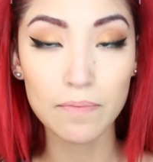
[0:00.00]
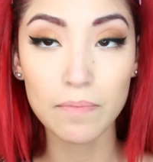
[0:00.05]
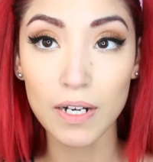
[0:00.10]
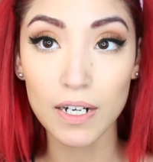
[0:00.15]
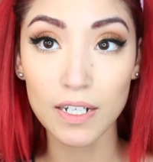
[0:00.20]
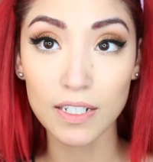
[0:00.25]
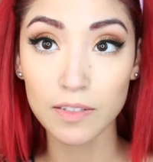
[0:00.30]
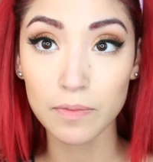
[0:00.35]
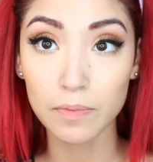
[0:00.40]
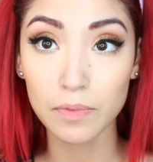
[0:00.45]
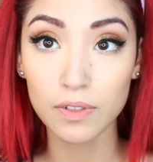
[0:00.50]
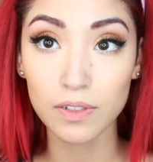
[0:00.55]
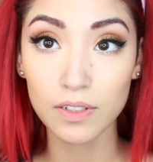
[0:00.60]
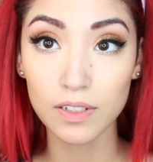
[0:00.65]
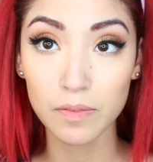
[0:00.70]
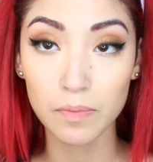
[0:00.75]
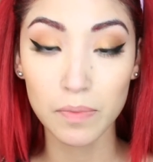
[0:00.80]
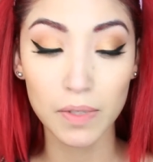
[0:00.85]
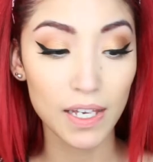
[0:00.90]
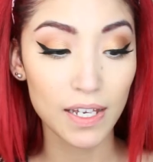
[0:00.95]
possible
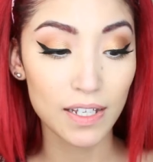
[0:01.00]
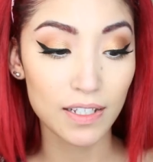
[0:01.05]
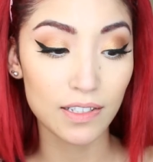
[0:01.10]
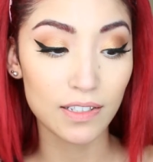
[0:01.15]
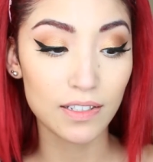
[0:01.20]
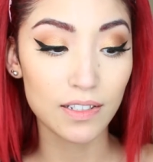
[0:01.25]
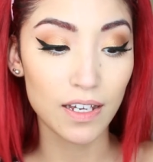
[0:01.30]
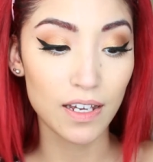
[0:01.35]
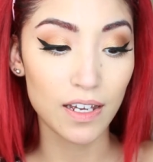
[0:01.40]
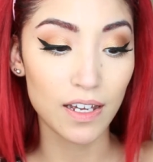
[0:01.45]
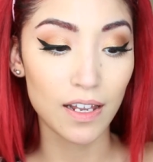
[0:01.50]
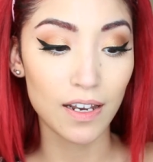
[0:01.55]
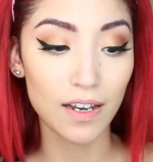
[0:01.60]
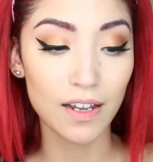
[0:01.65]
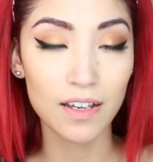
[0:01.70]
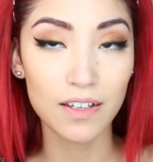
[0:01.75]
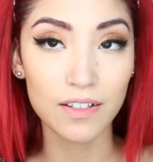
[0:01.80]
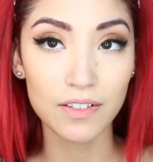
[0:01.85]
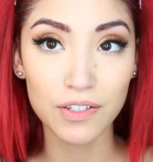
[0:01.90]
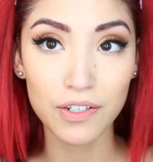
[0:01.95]
to be as tan
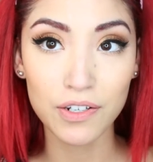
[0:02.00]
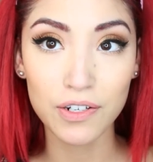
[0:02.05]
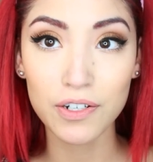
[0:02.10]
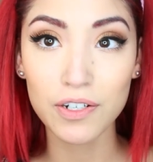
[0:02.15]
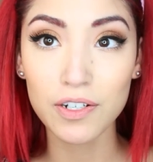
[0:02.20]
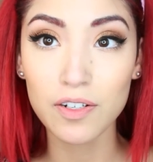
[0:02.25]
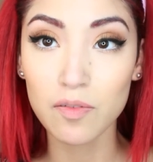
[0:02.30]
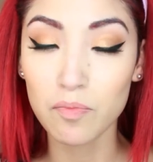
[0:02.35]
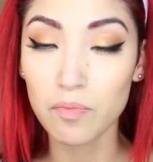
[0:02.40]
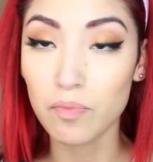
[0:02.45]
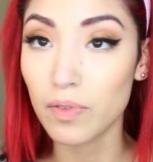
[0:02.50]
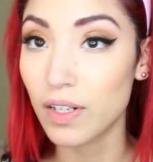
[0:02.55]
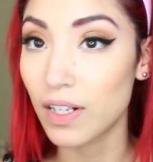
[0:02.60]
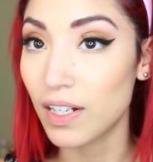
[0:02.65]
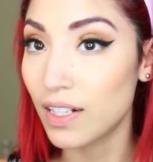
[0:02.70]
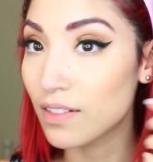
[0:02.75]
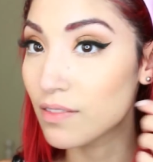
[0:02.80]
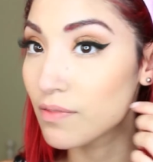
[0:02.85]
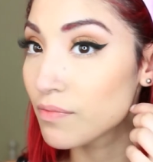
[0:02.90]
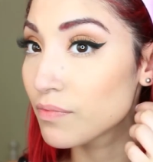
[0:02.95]
as her,
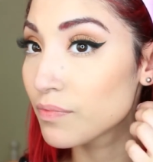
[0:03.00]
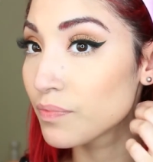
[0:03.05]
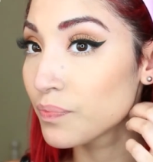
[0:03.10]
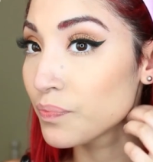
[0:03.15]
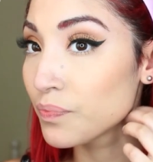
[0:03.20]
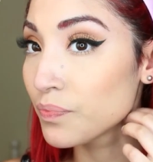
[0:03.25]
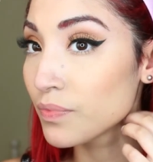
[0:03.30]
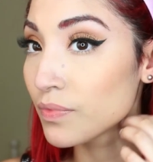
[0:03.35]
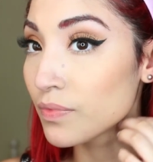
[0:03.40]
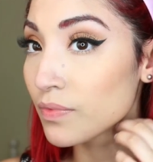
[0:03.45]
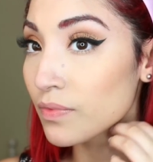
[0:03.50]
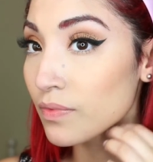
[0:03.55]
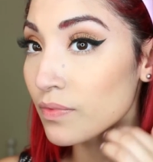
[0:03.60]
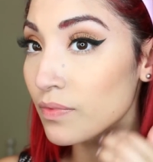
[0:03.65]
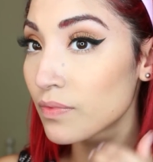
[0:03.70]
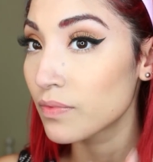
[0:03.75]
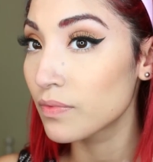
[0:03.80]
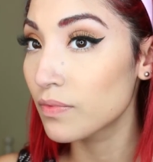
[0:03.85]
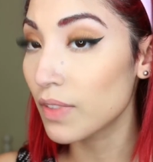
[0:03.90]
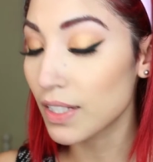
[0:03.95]
but
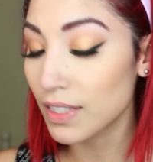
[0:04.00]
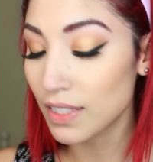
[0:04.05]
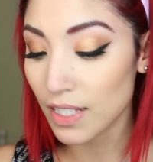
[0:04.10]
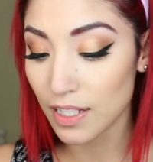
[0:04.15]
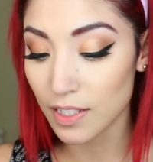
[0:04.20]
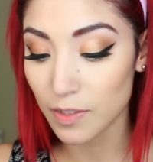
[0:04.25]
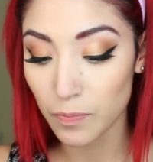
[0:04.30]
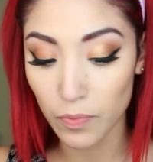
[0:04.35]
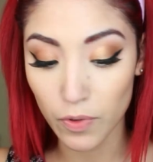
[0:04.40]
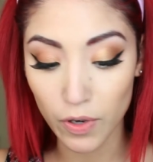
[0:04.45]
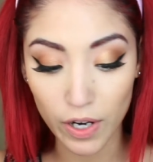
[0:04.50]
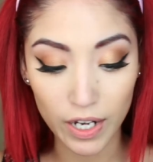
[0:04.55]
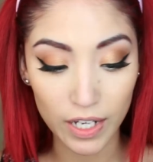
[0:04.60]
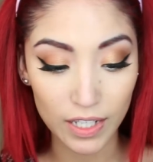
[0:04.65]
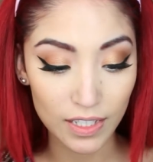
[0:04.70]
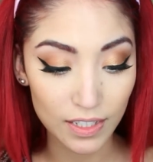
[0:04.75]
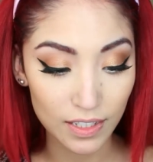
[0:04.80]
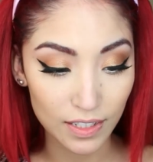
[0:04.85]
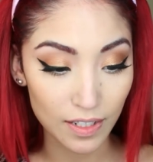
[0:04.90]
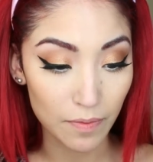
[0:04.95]
that's as
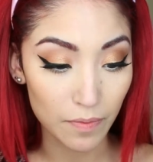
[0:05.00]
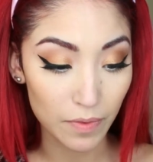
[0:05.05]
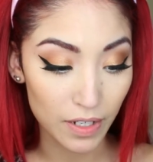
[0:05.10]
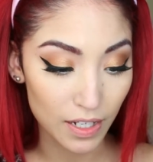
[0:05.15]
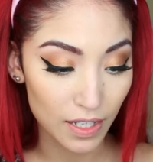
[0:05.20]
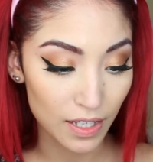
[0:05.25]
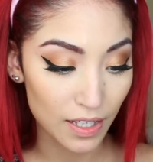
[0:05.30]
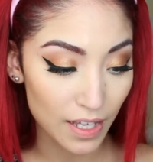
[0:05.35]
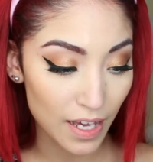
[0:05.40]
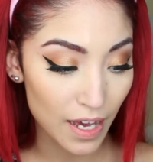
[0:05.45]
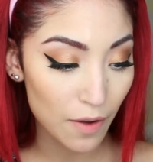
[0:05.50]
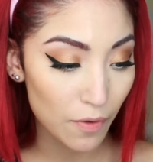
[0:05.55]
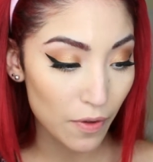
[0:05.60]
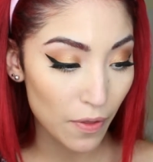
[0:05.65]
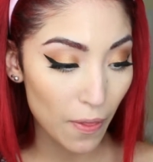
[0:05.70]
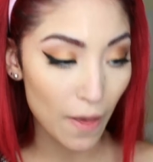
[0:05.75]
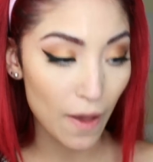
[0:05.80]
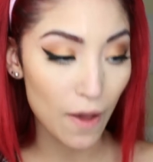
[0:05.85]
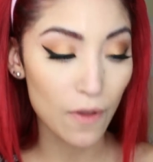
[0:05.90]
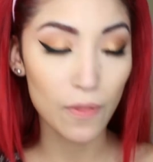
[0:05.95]
bronze as I'm gonna get
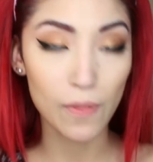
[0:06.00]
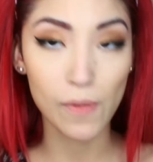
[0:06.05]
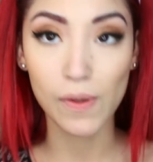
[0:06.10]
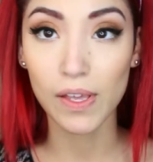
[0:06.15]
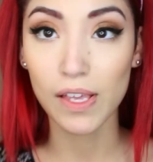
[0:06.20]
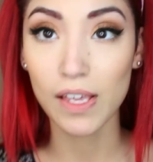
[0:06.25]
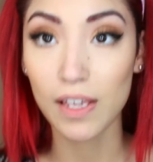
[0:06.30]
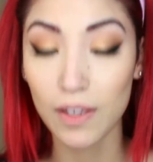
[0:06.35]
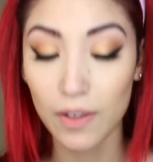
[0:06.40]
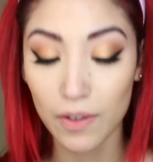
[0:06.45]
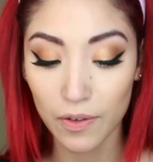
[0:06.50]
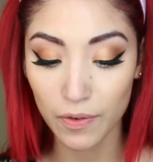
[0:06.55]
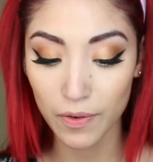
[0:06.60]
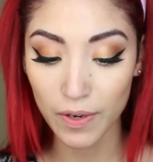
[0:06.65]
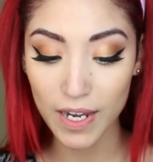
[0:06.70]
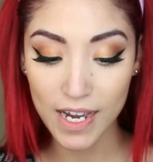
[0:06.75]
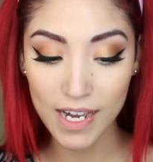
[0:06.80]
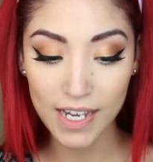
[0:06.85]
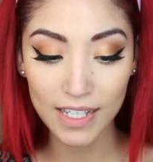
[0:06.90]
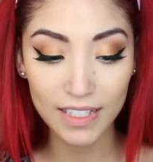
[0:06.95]
without looking
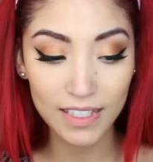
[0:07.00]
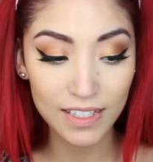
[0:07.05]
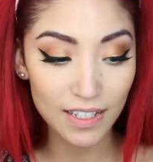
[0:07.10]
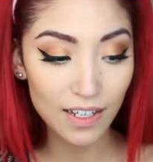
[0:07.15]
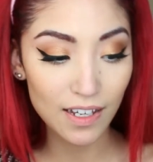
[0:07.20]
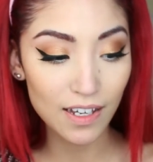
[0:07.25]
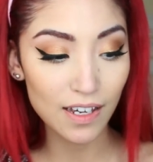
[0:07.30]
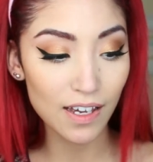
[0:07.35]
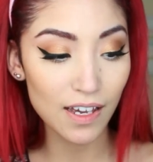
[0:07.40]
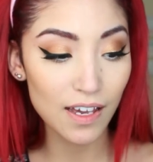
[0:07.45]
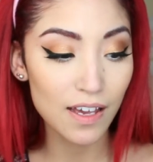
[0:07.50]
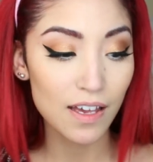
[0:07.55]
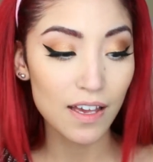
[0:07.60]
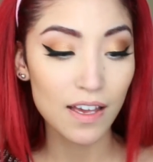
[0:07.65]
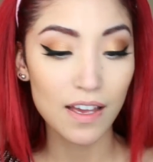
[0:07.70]
crazy.